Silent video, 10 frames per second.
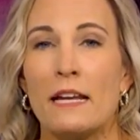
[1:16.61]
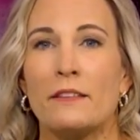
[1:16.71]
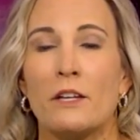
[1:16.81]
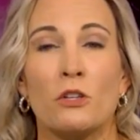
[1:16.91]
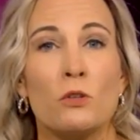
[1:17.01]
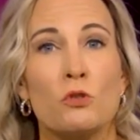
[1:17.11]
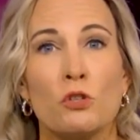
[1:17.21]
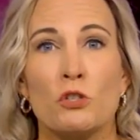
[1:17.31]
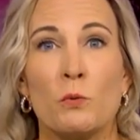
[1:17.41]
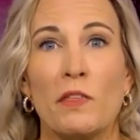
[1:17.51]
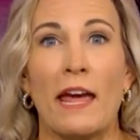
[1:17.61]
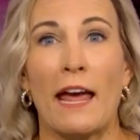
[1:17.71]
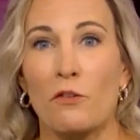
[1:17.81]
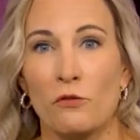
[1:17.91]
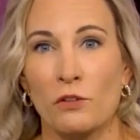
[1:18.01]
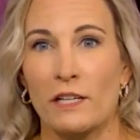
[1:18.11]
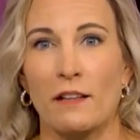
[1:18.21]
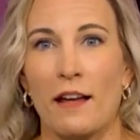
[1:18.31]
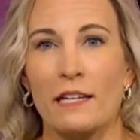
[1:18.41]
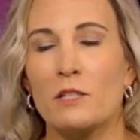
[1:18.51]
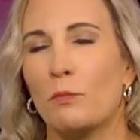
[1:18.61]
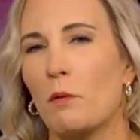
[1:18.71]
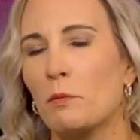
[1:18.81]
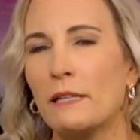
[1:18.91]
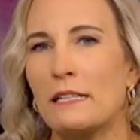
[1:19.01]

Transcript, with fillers: that you should do with every client probably